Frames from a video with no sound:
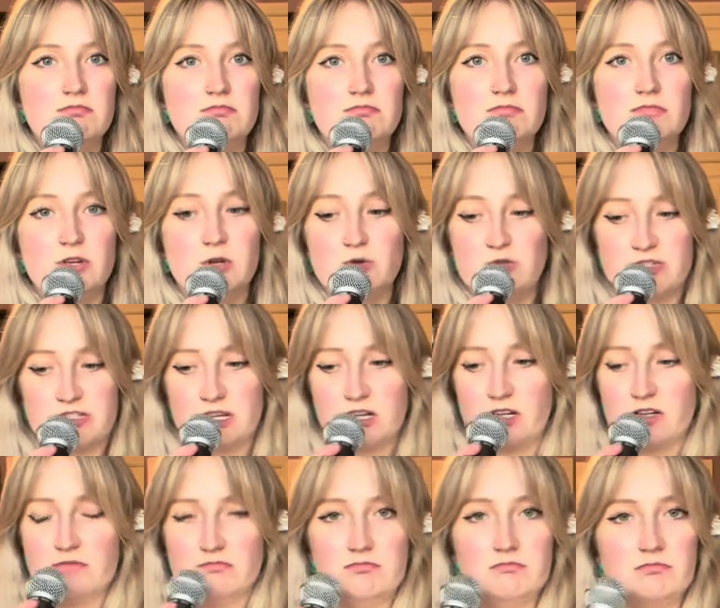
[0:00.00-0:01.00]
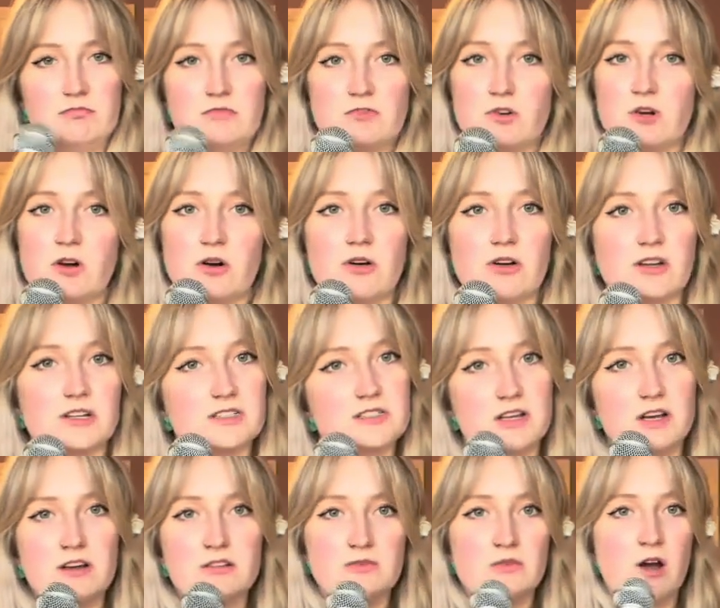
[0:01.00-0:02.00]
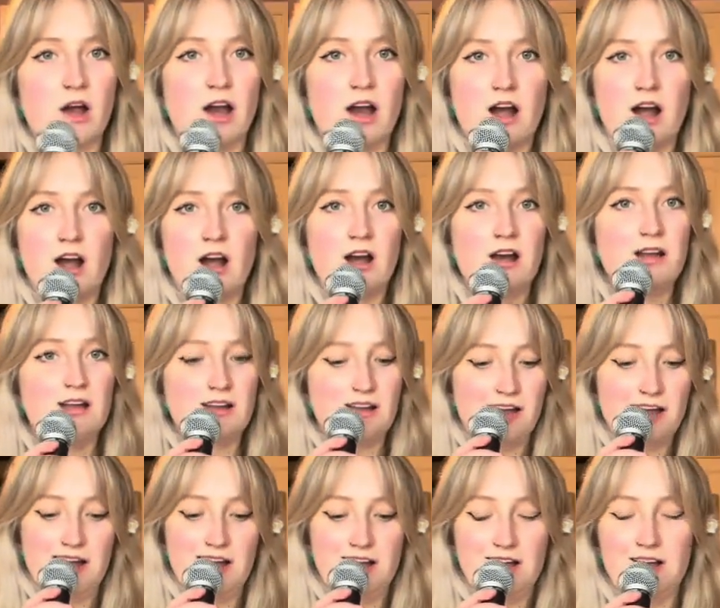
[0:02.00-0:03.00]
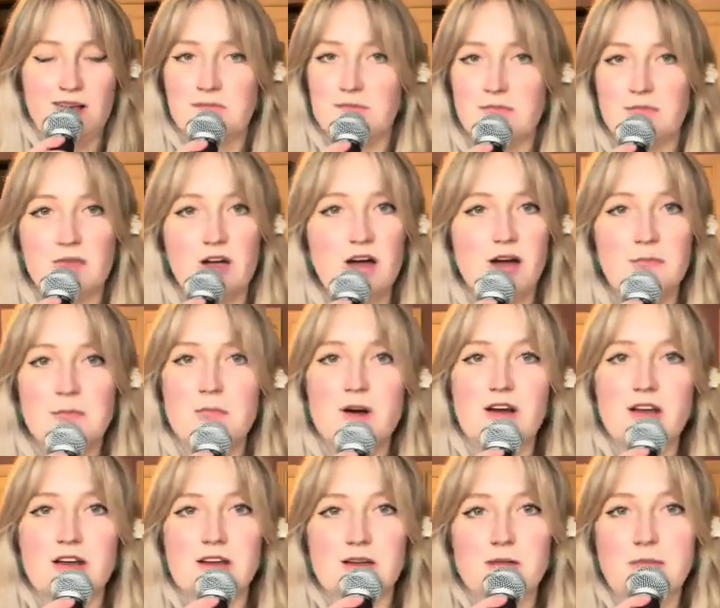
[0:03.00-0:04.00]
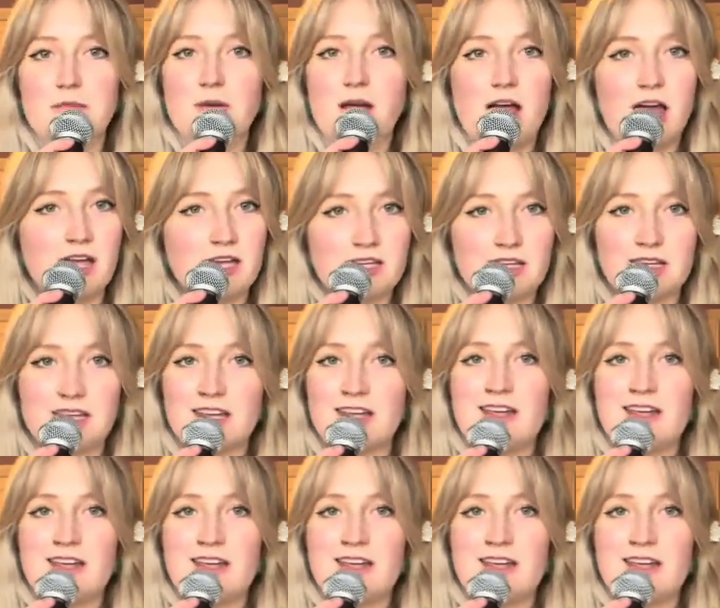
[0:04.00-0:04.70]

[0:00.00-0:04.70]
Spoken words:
using recording software on my Mac.